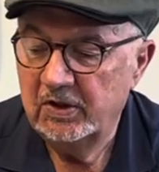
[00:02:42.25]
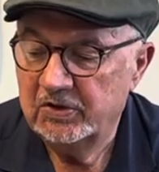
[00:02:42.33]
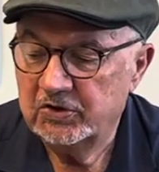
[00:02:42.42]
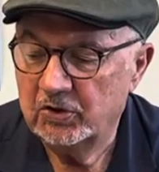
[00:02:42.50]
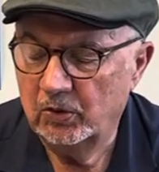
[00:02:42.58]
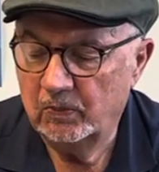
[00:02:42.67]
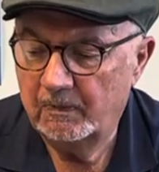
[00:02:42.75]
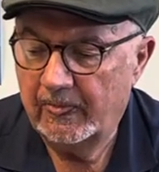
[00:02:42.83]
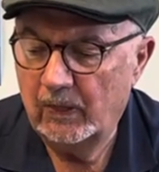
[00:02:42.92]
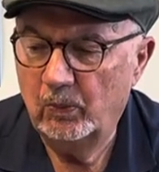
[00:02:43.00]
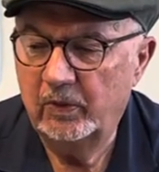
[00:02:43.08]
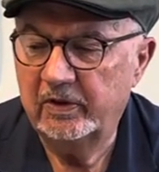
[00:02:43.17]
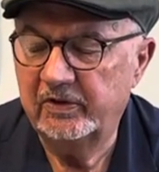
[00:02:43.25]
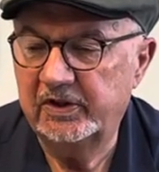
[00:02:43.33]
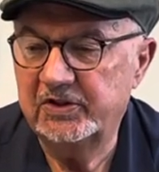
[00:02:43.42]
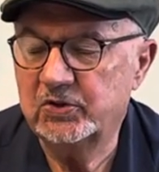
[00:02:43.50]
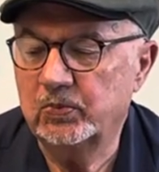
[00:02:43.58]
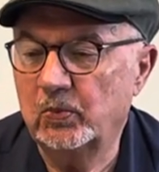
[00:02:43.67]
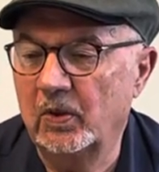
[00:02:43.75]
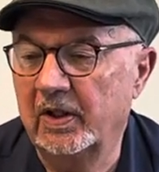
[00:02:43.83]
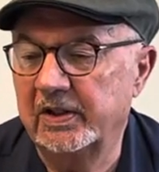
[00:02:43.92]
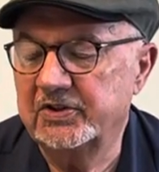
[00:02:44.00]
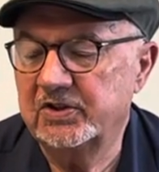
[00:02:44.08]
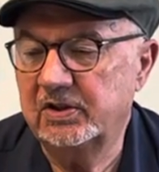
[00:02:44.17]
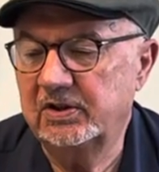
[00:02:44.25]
So what are these wines?